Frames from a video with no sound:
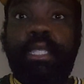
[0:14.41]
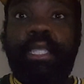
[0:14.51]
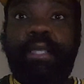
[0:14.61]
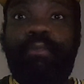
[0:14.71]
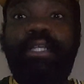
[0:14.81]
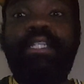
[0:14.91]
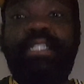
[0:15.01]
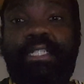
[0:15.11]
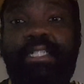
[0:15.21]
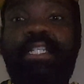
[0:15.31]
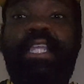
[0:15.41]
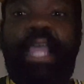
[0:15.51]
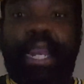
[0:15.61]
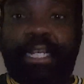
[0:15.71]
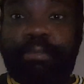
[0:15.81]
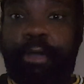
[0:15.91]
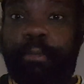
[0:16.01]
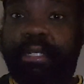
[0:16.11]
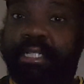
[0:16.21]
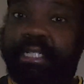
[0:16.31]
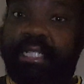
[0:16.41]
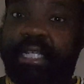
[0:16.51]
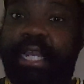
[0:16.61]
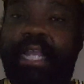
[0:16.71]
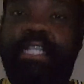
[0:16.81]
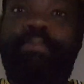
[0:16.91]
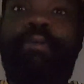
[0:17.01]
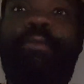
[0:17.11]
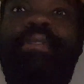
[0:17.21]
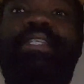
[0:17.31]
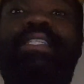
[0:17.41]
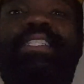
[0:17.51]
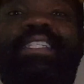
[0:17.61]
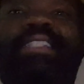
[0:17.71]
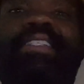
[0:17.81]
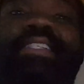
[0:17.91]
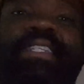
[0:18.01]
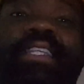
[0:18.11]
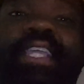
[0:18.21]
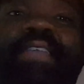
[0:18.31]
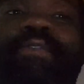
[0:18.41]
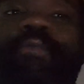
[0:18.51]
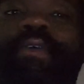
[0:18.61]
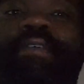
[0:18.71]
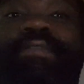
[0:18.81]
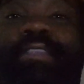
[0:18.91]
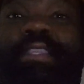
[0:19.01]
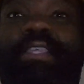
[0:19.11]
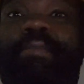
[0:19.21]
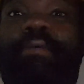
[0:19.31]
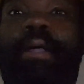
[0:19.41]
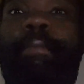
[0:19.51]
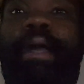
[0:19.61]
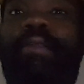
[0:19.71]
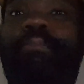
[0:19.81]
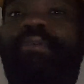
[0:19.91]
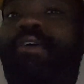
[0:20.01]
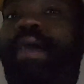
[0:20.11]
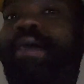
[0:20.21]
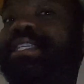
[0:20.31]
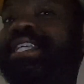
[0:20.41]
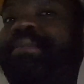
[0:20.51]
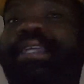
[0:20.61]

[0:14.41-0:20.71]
It had its moments. It had its moments, even with the amount of blowouts.